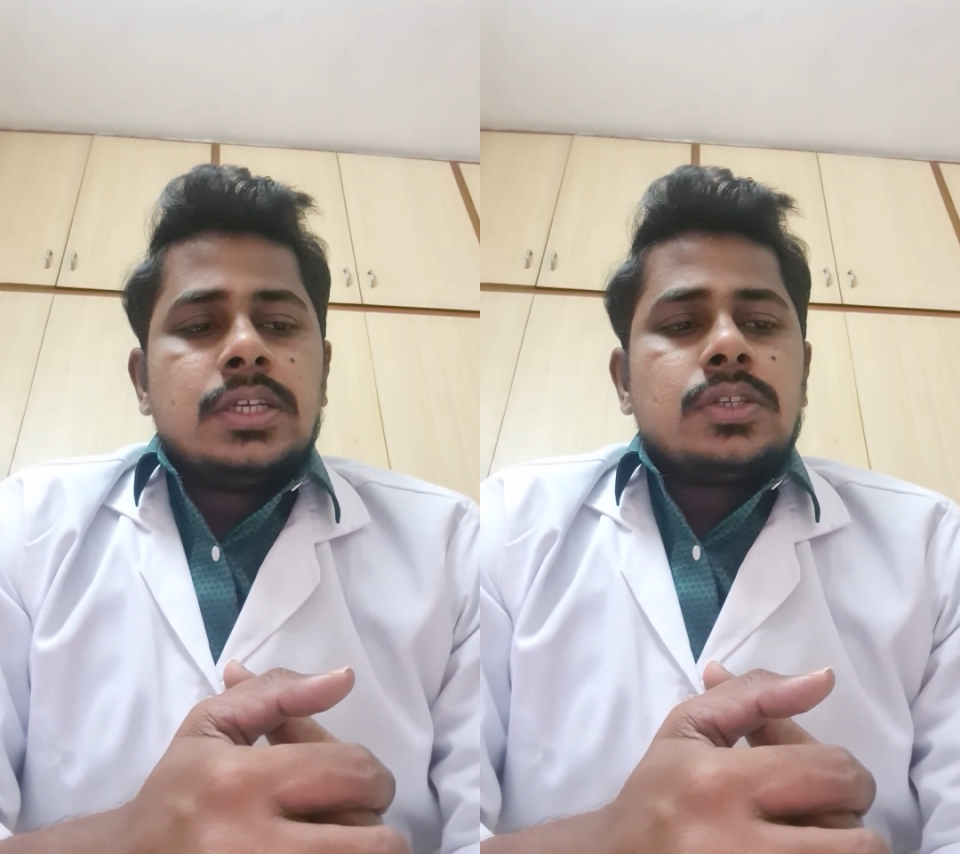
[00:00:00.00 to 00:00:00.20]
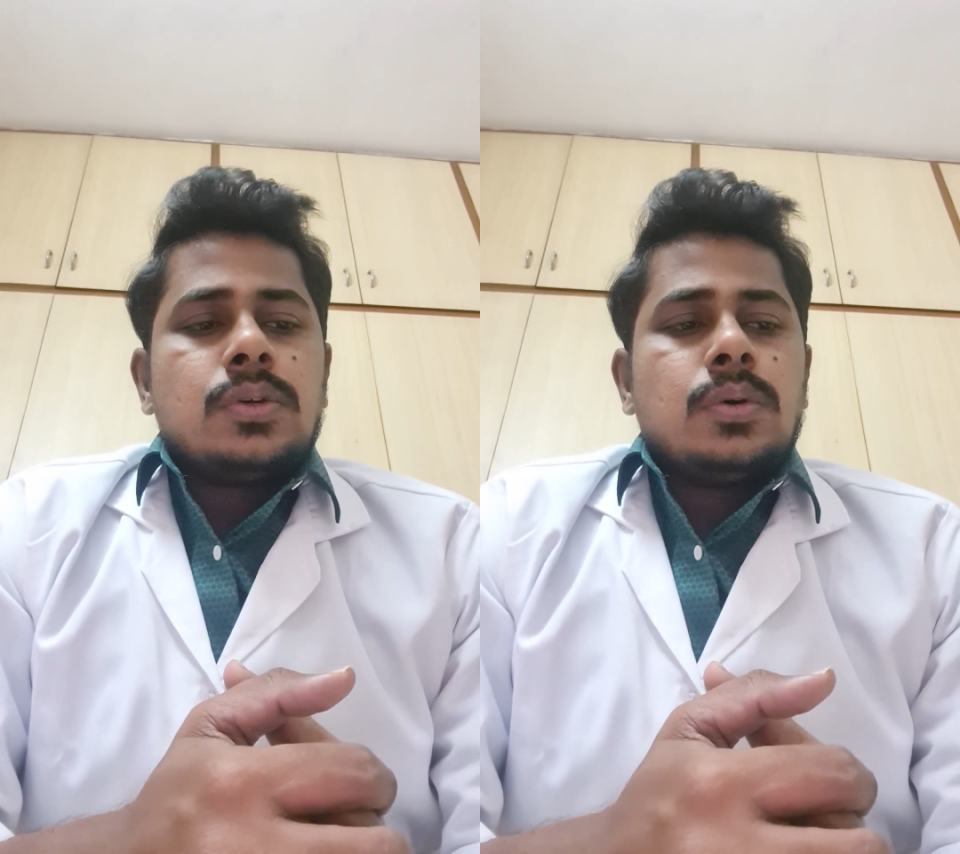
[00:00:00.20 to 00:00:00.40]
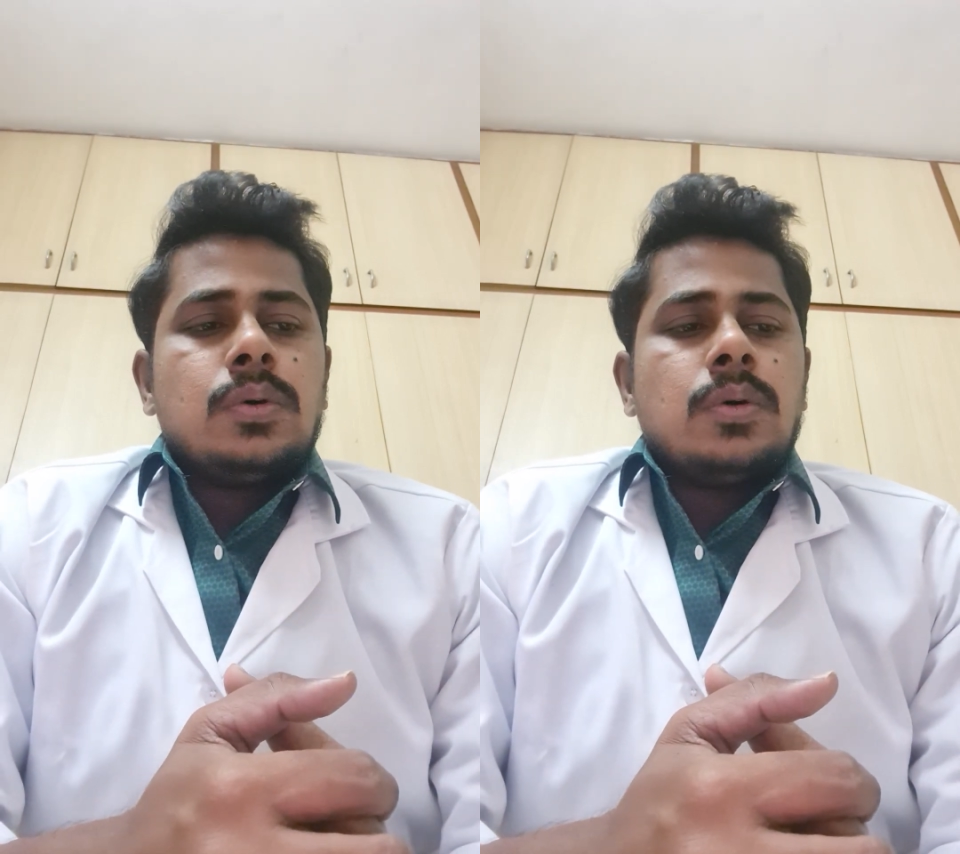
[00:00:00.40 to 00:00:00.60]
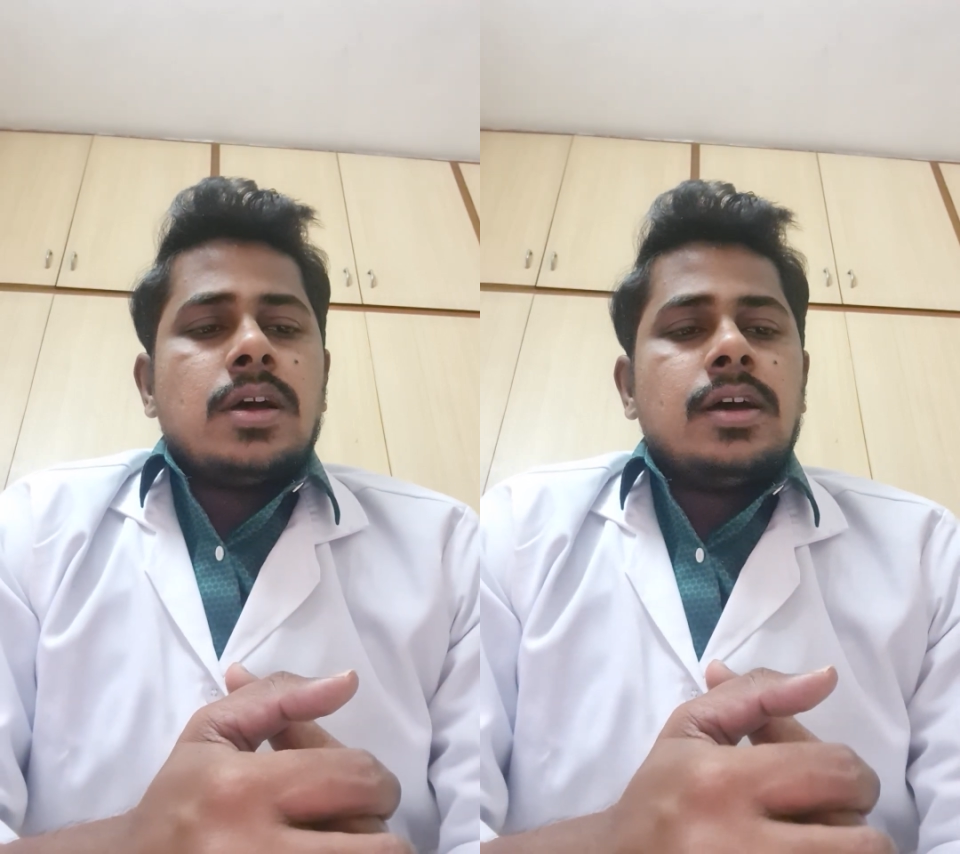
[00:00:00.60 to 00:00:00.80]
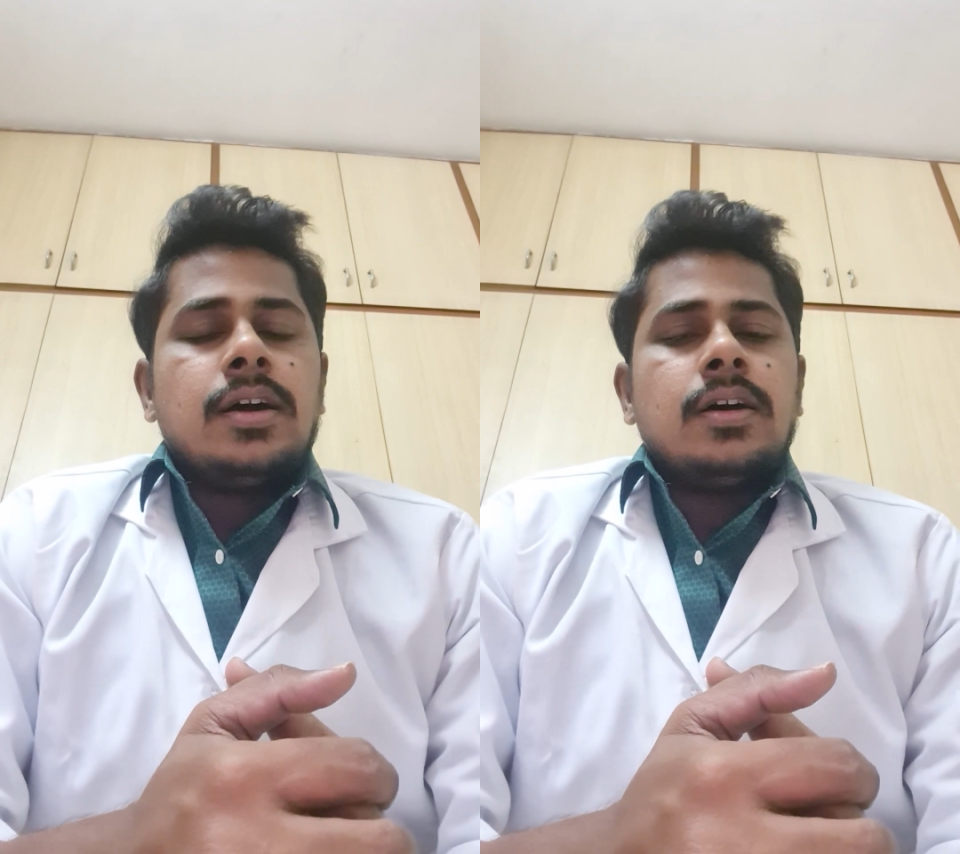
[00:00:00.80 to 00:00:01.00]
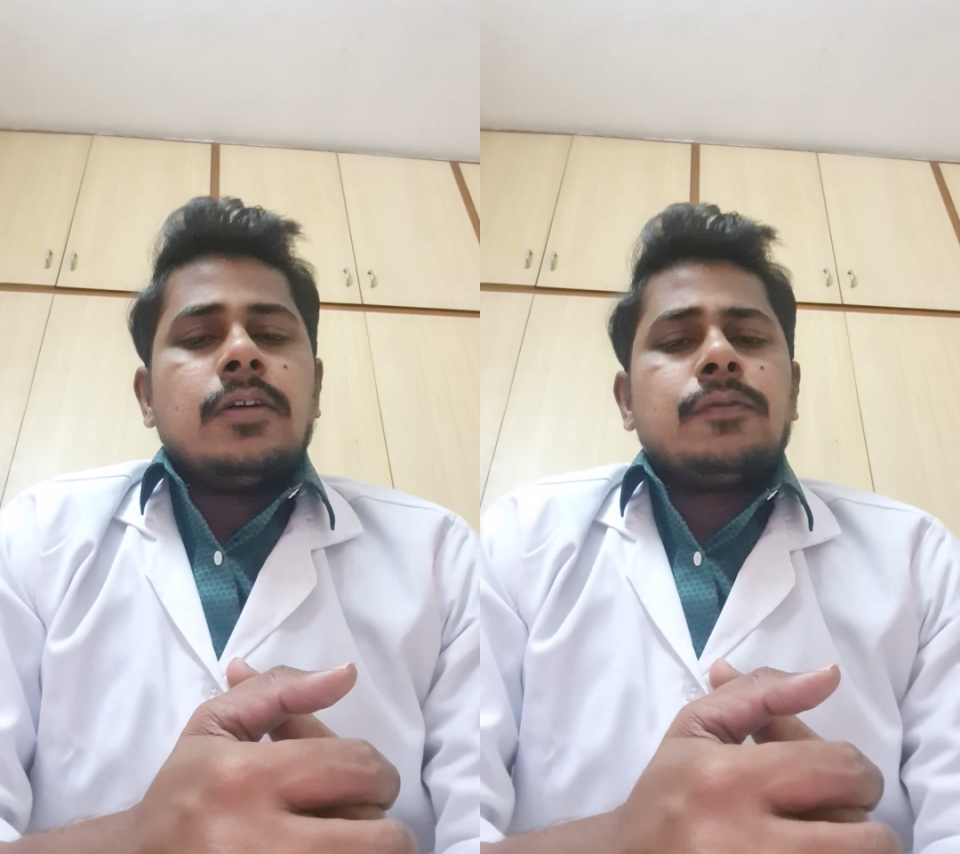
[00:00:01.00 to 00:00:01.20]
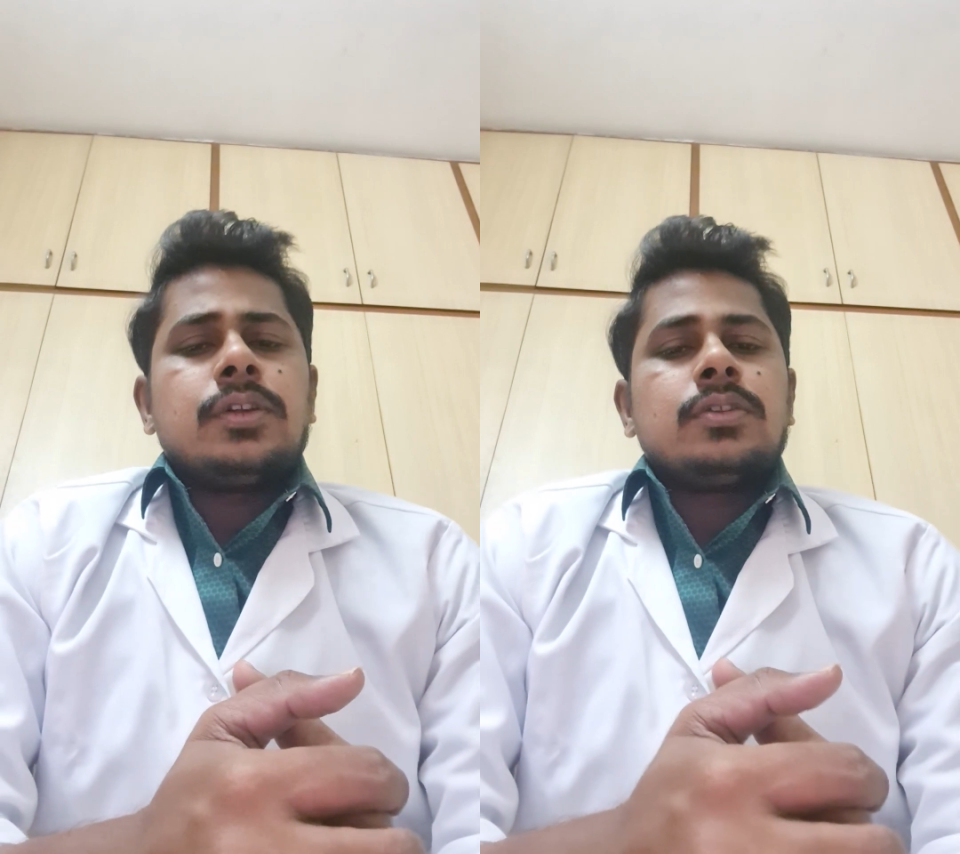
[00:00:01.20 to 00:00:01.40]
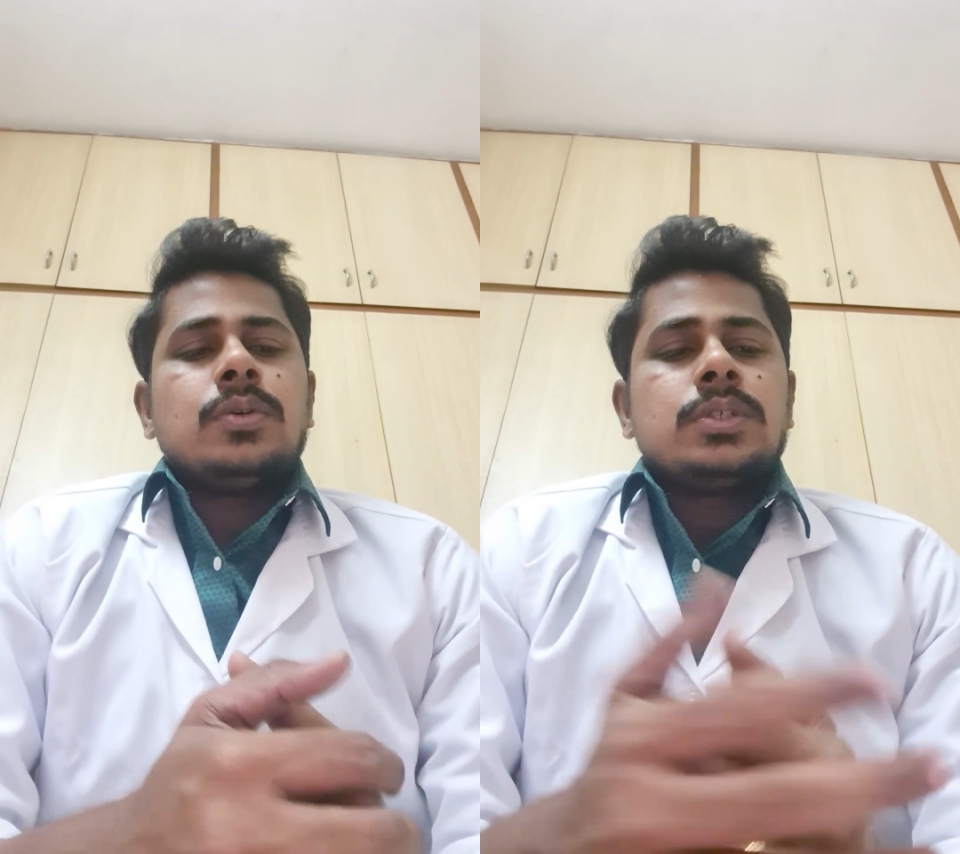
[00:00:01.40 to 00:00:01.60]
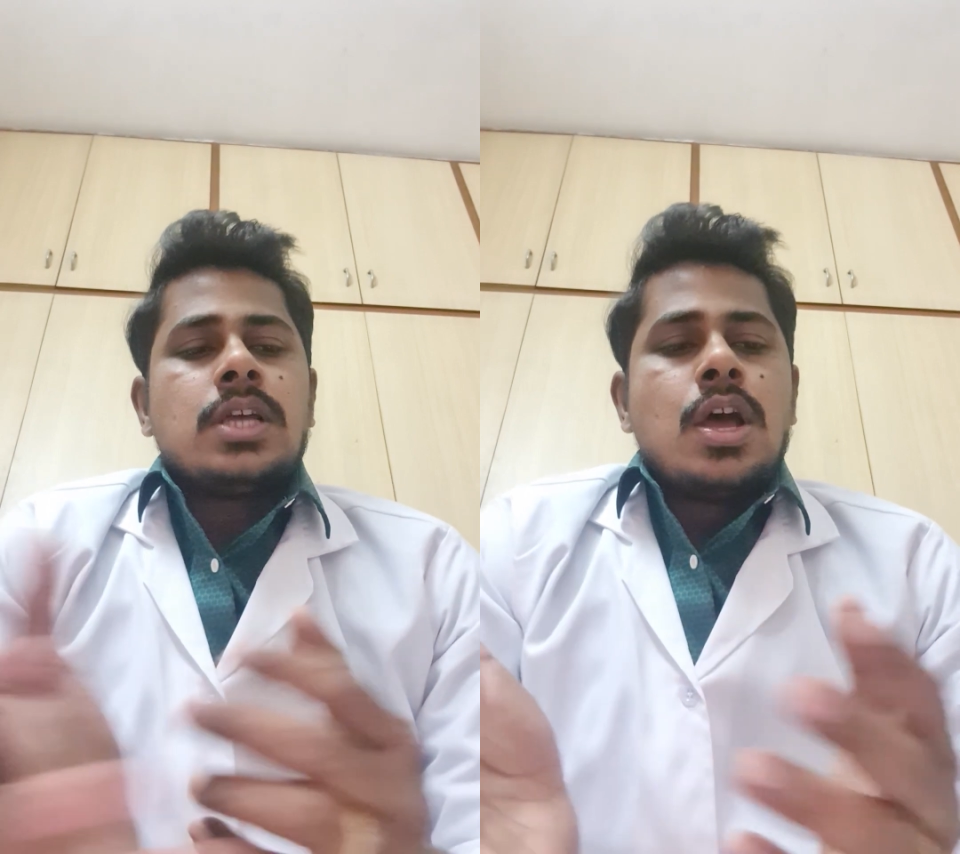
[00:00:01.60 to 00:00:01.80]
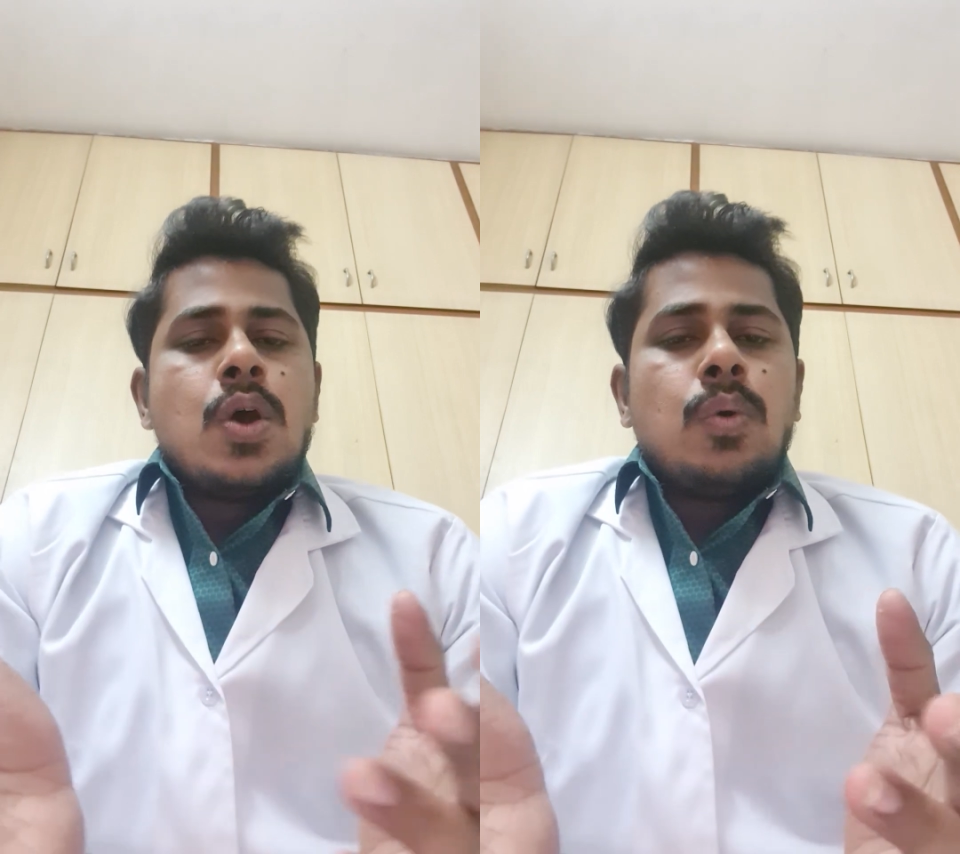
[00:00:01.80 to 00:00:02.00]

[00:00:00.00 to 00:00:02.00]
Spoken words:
So for those